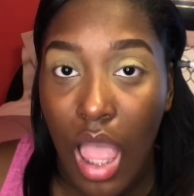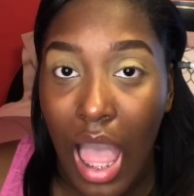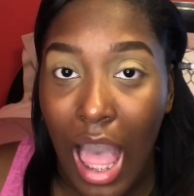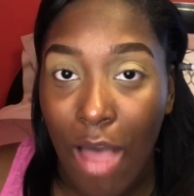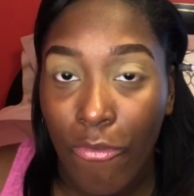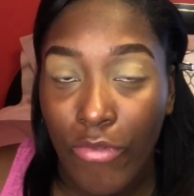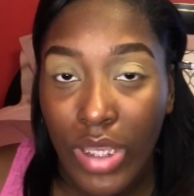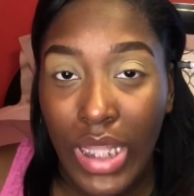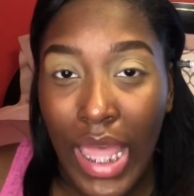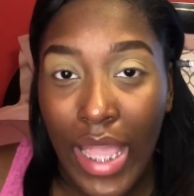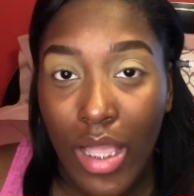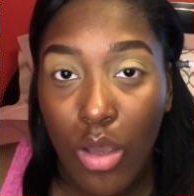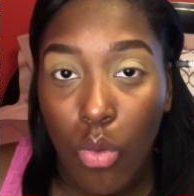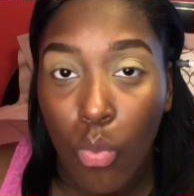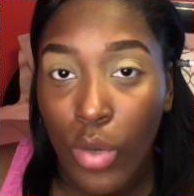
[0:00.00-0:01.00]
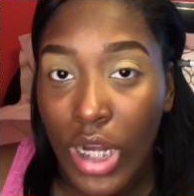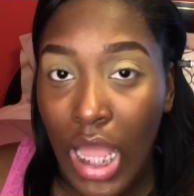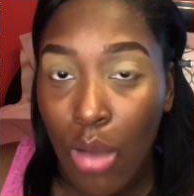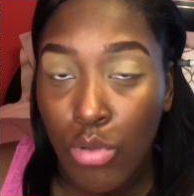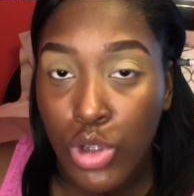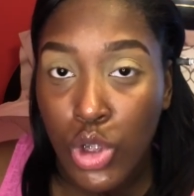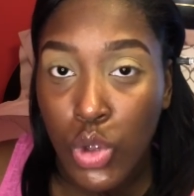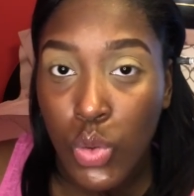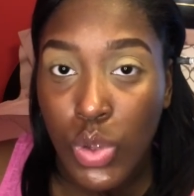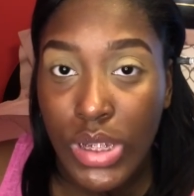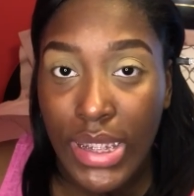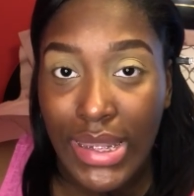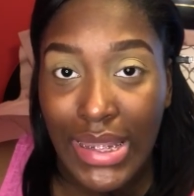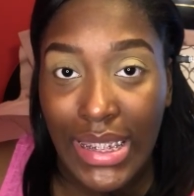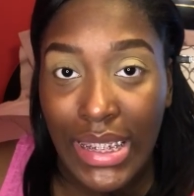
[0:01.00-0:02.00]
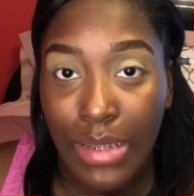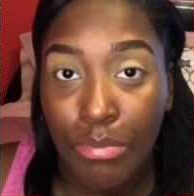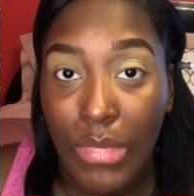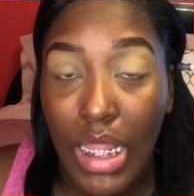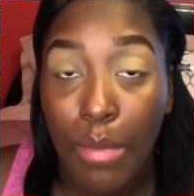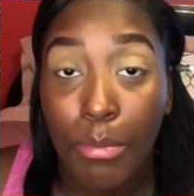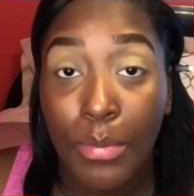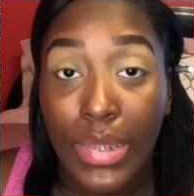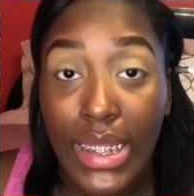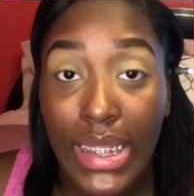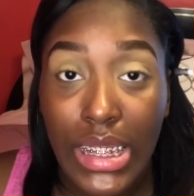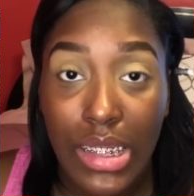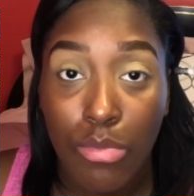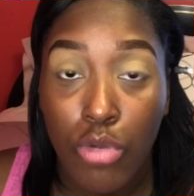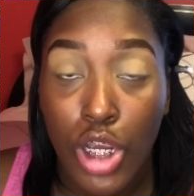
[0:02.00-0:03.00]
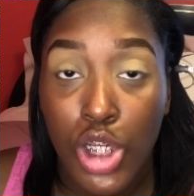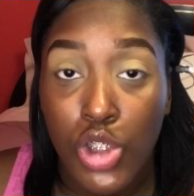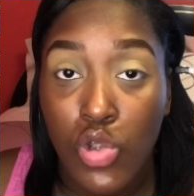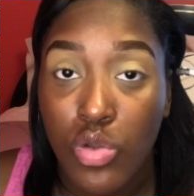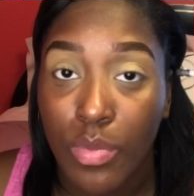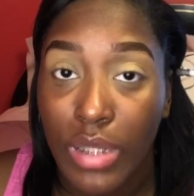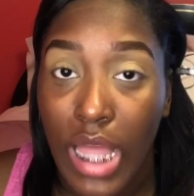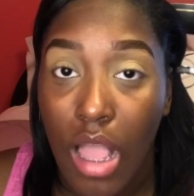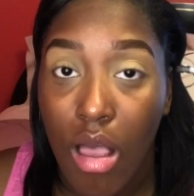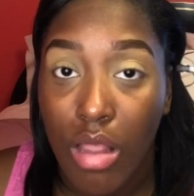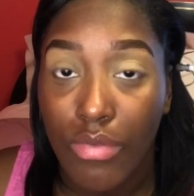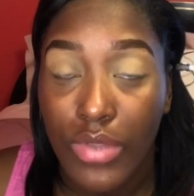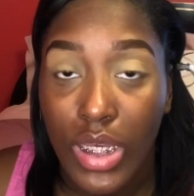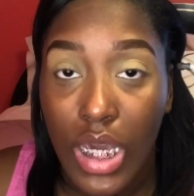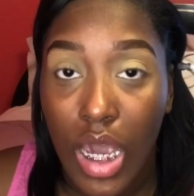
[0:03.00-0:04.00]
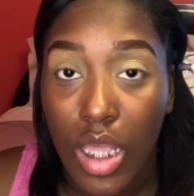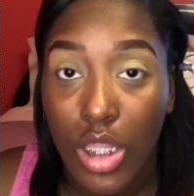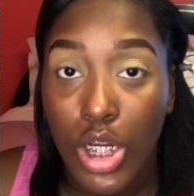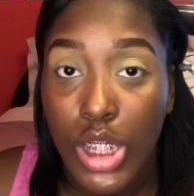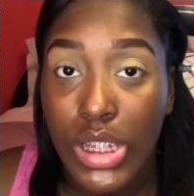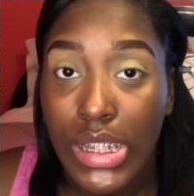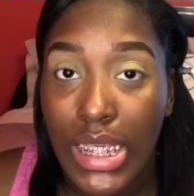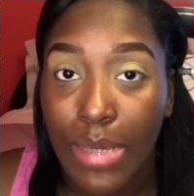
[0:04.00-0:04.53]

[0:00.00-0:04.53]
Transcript: I feel like when I was using the blending brush to apply all the colors,